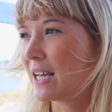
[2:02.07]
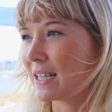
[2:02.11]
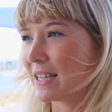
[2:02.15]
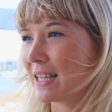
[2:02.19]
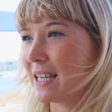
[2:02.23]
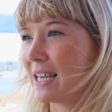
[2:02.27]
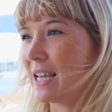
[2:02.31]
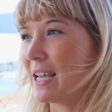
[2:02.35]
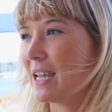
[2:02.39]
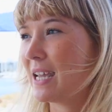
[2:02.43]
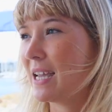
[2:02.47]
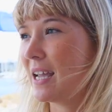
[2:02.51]

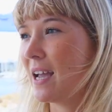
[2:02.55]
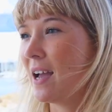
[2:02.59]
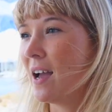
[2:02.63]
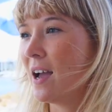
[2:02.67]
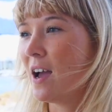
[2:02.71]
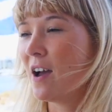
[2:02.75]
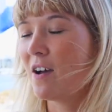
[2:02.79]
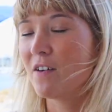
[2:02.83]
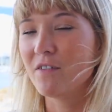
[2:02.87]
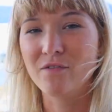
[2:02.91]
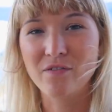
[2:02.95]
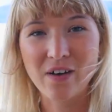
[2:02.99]
the
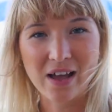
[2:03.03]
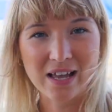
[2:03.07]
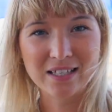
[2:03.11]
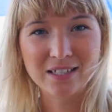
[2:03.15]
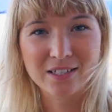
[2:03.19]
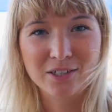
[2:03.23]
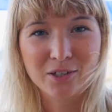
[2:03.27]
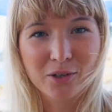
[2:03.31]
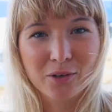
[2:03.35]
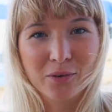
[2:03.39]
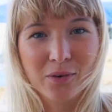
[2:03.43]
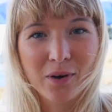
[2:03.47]

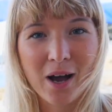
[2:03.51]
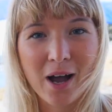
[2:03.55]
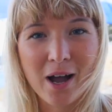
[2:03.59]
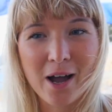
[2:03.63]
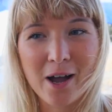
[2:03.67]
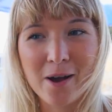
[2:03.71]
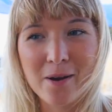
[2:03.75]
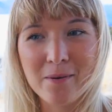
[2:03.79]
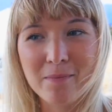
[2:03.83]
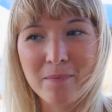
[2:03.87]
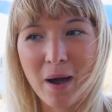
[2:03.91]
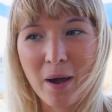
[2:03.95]
vessel,
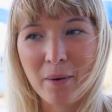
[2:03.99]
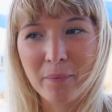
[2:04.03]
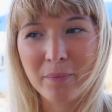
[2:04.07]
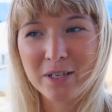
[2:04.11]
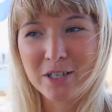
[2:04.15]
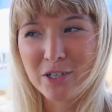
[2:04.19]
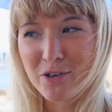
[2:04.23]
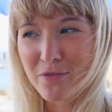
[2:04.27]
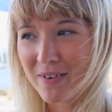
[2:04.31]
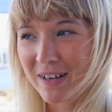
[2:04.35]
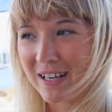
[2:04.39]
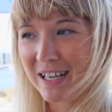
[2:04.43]
and we
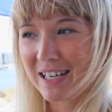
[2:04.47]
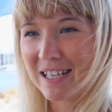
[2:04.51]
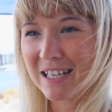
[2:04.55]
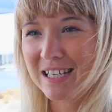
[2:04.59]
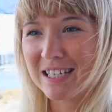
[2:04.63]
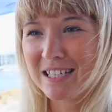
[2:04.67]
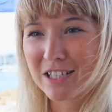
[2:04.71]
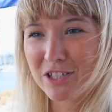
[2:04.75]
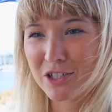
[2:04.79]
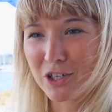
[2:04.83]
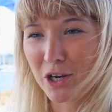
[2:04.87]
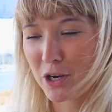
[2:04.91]
do really need
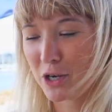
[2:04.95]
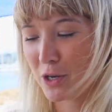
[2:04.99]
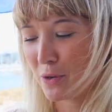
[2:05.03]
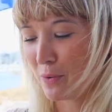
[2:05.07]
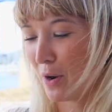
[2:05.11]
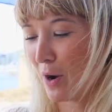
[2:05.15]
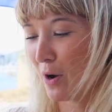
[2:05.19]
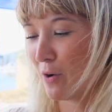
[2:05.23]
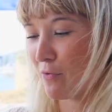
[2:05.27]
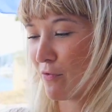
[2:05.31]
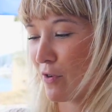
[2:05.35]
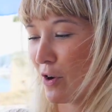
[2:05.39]
to show you
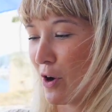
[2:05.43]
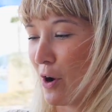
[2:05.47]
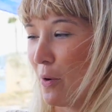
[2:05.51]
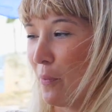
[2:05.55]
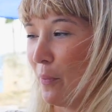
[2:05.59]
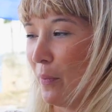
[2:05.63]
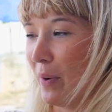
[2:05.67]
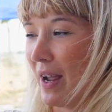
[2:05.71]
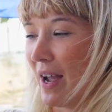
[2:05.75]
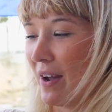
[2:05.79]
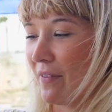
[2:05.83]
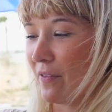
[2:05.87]
our
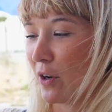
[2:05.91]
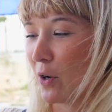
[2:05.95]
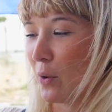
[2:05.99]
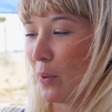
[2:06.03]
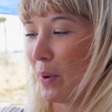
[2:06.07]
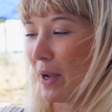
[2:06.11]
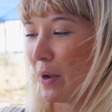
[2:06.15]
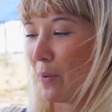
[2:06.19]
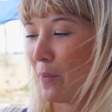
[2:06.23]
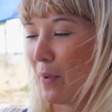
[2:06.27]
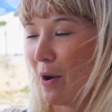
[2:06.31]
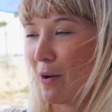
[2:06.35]
room. We have a
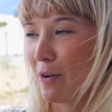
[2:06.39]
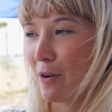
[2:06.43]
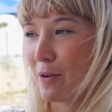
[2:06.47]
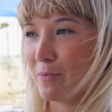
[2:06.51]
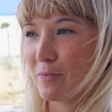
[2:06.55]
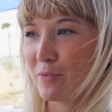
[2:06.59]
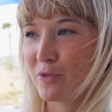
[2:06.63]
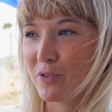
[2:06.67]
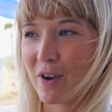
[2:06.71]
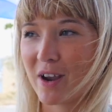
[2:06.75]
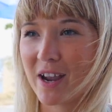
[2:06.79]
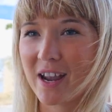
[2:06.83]
quick
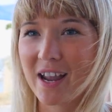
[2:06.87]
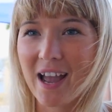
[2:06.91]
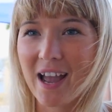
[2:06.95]
welcome drink.